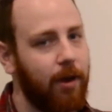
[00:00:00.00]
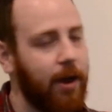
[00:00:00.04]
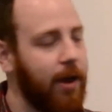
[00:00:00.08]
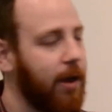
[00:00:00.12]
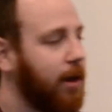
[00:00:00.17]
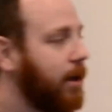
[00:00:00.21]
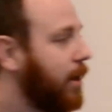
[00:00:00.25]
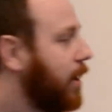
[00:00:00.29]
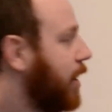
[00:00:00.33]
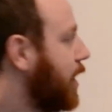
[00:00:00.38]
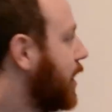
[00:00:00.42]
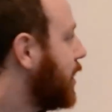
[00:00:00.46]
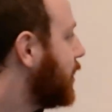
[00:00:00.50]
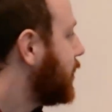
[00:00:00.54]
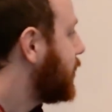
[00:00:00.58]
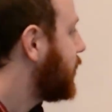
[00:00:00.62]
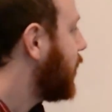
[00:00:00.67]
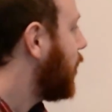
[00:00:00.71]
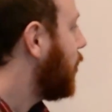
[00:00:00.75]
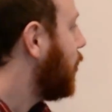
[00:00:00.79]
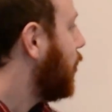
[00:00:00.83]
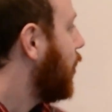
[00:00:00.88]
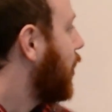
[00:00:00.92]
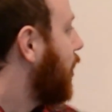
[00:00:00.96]
right?
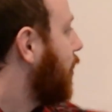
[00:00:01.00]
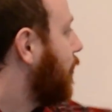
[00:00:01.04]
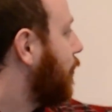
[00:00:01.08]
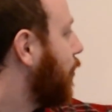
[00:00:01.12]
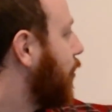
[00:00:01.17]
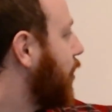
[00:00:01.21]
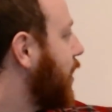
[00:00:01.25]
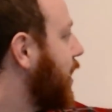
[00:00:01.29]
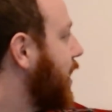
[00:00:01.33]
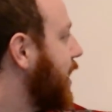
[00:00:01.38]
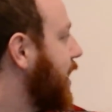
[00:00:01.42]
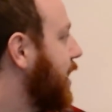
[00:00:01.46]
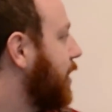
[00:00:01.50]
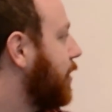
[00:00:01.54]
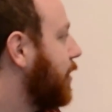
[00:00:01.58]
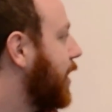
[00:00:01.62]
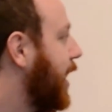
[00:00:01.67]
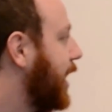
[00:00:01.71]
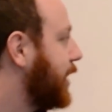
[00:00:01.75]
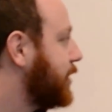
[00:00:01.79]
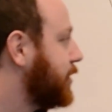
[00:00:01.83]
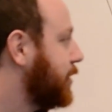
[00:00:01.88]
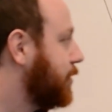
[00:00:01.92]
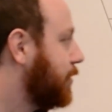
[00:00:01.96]
So for the
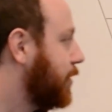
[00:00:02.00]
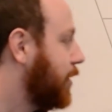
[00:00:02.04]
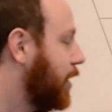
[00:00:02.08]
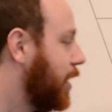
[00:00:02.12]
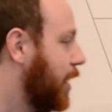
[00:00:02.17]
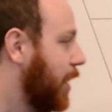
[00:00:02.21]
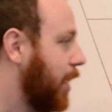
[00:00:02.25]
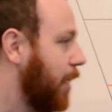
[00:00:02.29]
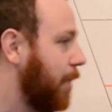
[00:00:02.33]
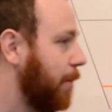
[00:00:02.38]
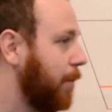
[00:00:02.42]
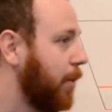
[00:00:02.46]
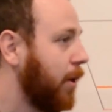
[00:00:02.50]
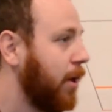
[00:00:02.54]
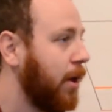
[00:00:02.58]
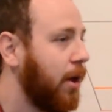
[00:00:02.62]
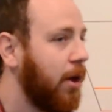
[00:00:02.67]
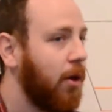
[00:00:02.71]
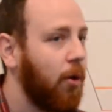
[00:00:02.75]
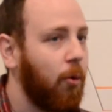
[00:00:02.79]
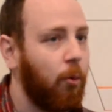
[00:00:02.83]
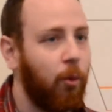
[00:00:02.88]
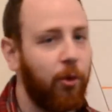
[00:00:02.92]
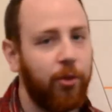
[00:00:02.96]
interaction,
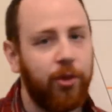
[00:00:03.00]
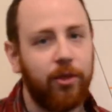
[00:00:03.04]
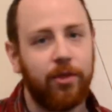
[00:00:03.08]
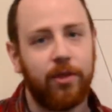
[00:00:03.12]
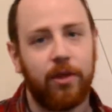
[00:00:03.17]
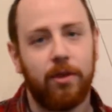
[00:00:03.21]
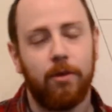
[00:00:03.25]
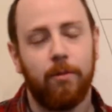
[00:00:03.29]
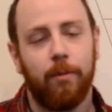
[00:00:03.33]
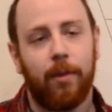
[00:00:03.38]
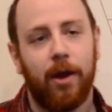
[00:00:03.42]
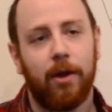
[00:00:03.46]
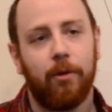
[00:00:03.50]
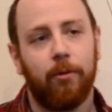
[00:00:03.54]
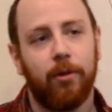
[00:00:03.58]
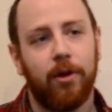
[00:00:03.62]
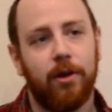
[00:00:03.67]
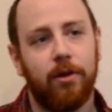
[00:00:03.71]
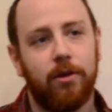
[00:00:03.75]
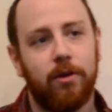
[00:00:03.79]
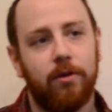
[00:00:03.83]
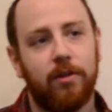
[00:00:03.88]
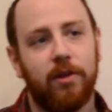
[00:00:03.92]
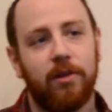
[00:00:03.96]
one thing that you might
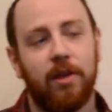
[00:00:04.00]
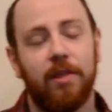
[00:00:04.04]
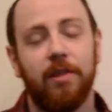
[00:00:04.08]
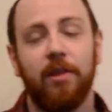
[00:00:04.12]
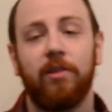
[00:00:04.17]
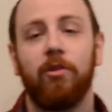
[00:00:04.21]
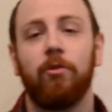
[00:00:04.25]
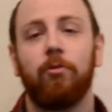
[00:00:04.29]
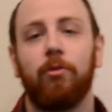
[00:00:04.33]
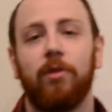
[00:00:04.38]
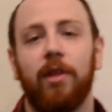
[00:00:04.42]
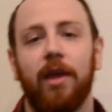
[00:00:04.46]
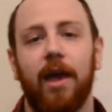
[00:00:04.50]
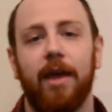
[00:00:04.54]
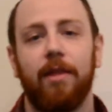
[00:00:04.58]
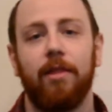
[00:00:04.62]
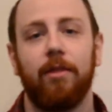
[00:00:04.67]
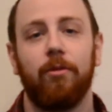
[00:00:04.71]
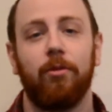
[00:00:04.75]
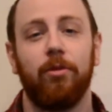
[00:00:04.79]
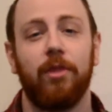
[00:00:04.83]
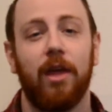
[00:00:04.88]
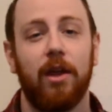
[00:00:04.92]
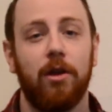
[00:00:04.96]
want to do, and this is
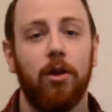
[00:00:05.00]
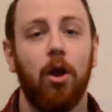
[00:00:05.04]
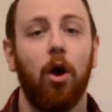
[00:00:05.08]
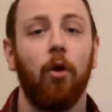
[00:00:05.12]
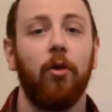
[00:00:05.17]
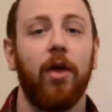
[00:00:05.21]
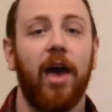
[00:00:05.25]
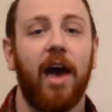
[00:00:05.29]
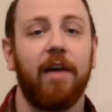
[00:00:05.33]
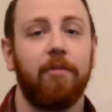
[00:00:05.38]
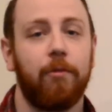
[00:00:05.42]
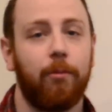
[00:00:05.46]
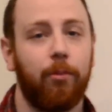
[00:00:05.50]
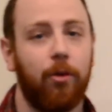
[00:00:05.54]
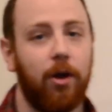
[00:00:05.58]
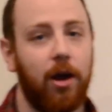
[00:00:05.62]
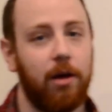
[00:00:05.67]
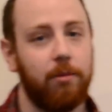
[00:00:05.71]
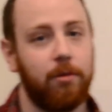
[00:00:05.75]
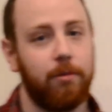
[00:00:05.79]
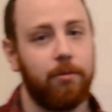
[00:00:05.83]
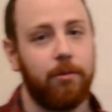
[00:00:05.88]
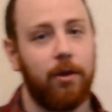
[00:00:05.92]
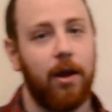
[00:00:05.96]
when they know they have a
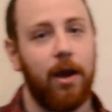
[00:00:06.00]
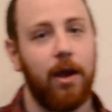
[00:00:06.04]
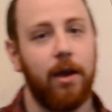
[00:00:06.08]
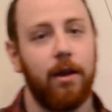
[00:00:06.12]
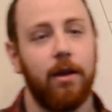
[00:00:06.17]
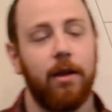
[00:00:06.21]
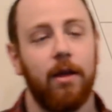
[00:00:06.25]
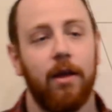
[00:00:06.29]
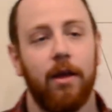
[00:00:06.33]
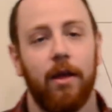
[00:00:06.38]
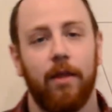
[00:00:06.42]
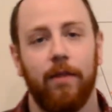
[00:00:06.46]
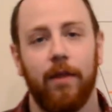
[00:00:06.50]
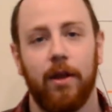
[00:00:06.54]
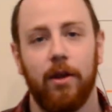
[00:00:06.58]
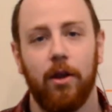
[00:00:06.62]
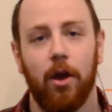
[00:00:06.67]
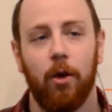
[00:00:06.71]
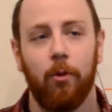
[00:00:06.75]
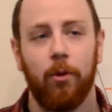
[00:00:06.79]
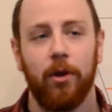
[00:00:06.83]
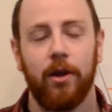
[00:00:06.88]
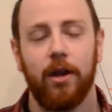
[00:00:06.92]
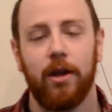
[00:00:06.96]
problem, right? They
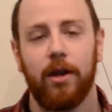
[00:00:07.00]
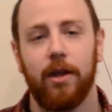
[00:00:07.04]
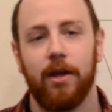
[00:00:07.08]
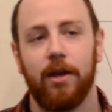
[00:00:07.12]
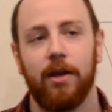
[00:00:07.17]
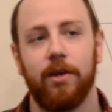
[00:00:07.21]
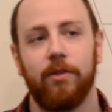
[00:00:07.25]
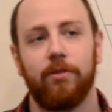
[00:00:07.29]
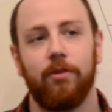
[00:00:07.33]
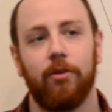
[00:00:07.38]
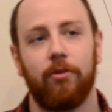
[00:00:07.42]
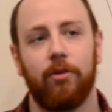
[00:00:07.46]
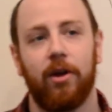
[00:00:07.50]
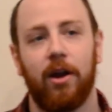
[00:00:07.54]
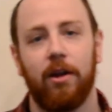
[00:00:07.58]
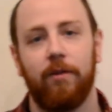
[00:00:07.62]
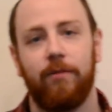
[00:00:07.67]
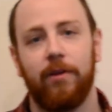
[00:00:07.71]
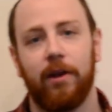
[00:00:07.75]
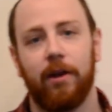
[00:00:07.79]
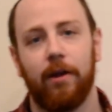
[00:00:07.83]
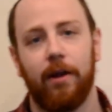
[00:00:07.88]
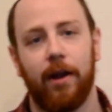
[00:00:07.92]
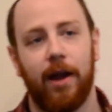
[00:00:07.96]
know what it is, they're trying
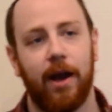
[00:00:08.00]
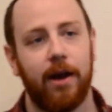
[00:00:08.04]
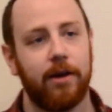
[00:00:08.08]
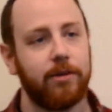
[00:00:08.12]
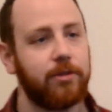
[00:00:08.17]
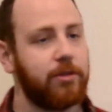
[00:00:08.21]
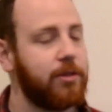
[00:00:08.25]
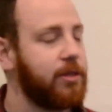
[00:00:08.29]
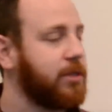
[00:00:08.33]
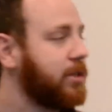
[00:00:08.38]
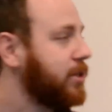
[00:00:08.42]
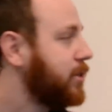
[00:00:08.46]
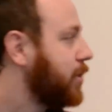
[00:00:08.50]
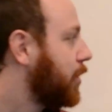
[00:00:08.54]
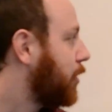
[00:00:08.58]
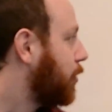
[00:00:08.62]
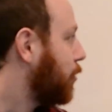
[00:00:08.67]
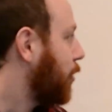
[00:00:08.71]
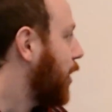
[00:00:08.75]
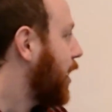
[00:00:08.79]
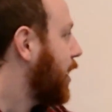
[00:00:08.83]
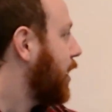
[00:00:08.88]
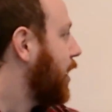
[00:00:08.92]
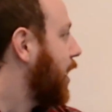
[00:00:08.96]
to figure it out. So this is a
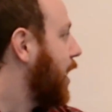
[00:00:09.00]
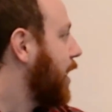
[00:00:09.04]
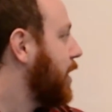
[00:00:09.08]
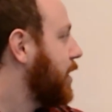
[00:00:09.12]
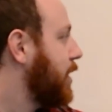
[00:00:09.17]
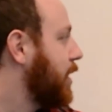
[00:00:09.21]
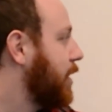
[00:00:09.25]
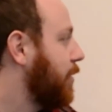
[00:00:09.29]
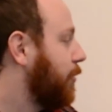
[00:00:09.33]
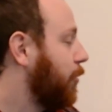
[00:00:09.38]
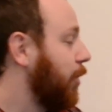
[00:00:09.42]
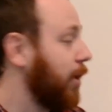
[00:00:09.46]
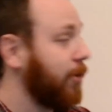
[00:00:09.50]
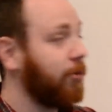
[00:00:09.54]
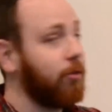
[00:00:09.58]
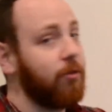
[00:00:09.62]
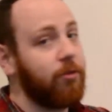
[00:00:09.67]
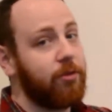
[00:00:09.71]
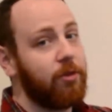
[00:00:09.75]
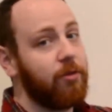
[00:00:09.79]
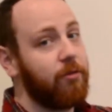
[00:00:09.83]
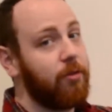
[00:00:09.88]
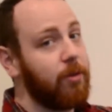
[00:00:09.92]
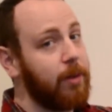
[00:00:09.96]
great idea for
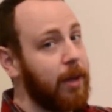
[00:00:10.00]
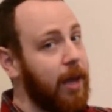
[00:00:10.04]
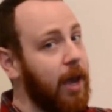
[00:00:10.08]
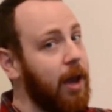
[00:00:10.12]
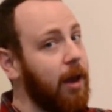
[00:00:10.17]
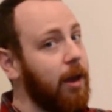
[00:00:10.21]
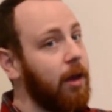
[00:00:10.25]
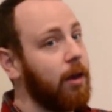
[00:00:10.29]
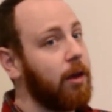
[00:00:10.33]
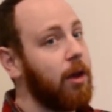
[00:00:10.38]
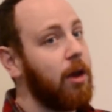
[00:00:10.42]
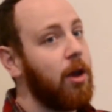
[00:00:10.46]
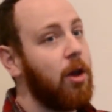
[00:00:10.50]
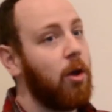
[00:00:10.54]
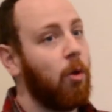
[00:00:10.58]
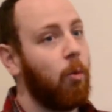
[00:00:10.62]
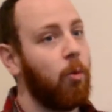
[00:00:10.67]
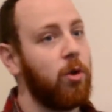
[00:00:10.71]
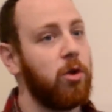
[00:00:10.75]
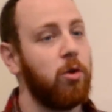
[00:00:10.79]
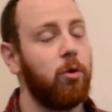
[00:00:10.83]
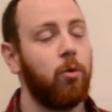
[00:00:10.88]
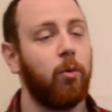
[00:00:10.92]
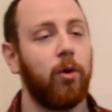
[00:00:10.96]
for the mechanic.
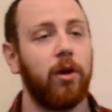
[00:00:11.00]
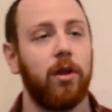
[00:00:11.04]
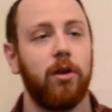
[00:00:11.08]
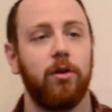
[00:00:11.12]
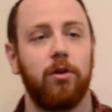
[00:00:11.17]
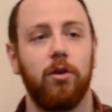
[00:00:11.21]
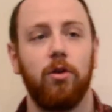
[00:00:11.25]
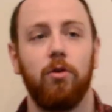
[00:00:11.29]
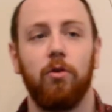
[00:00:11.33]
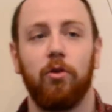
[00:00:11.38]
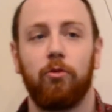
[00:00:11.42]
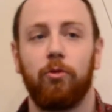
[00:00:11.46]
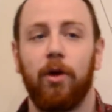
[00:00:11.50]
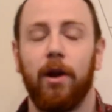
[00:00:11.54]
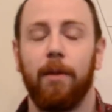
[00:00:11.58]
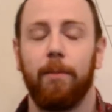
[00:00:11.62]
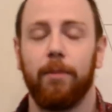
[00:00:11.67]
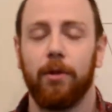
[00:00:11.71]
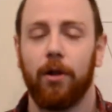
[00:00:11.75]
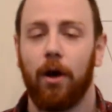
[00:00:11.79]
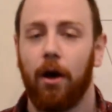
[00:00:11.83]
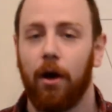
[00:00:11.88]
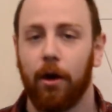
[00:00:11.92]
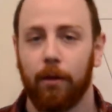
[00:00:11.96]
What you'd want to do is write a
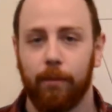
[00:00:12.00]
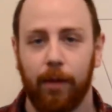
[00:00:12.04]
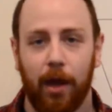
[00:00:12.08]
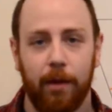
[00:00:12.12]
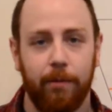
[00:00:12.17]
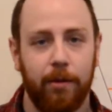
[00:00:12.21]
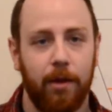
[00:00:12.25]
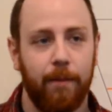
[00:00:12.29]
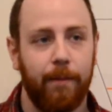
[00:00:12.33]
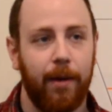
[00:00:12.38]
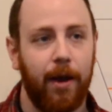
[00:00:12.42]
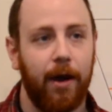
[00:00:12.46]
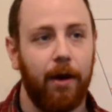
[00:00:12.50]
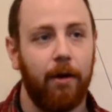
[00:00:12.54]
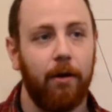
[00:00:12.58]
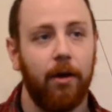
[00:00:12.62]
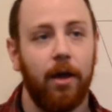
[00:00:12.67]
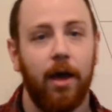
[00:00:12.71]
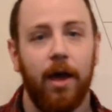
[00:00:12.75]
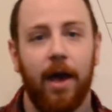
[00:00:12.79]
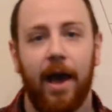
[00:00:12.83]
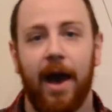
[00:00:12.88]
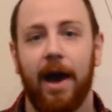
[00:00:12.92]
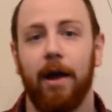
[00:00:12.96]
blog maybe
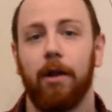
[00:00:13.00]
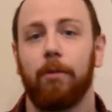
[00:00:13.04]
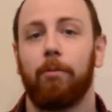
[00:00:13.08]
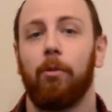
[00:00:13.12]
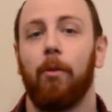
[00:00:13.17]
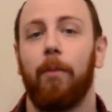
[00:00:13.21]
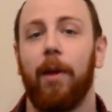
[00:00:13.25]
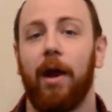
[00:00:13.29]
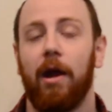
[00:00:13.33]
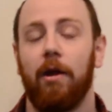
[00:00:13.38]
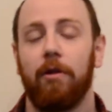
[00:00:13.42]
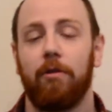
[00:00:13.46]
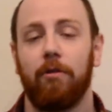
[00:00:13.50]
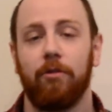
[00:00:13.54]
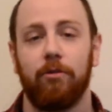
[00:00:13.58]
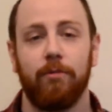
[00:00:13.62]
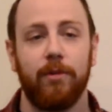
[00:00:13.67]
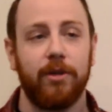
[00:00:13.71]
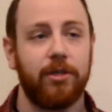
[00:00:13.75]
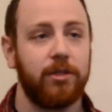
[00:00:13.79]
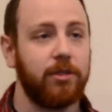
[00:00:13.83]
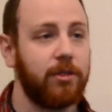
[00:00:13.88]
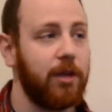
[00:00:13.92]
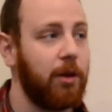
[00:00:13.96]
about how to repair
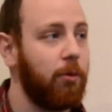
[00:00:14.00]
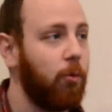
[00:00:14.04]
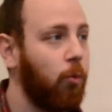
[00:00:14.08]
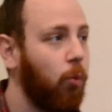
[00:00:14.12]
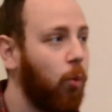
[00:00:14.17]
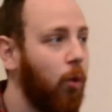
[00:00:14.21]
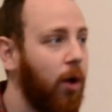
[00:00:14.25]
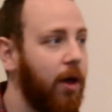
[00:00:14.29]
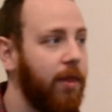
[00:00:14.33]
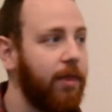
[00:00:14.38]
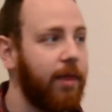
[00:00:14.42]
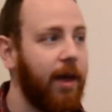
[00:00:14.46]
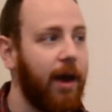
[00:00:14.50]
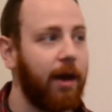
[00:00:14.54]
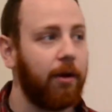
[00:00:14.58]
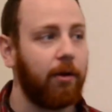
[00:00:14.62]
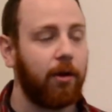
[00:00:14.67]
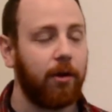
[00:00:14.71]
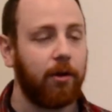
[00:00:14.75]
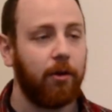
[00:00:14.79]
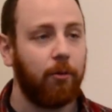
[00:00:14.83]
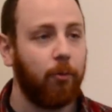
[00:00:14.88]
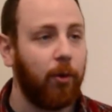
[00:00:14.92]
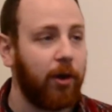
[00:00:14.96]
transmissions and what
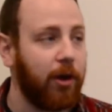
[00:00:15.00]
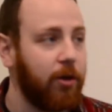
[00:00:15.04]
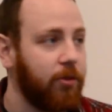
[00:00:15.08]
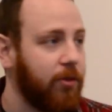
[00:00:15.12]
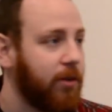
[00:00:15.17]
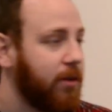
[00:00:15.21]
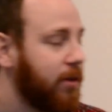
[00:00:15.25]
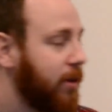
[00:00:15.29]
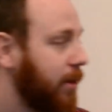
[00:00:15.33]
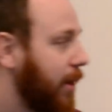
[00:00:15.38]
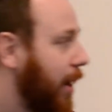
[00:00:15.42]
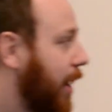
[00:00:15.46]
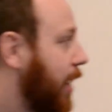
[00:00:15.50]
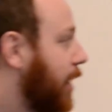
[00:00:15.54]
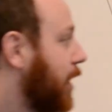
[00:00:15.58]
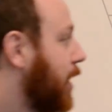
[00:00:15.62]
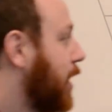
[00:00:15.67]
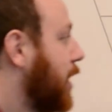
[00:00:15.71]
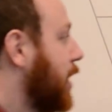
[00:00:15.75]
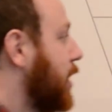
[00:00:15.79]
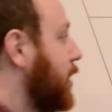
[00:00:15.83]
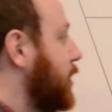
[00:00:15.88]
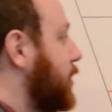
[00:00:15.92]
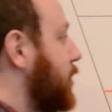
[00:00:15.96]
goes into
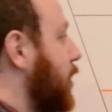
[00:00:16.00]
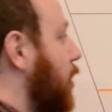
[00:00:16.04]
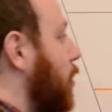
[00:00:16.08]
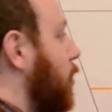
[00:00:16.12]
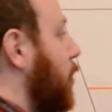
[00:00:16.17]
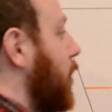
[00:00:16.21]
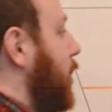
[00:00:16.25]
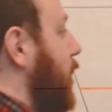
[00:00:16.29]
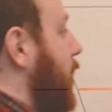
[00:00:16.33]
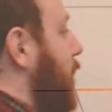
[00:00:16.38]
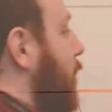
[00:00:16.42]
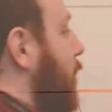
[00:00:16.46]
that. So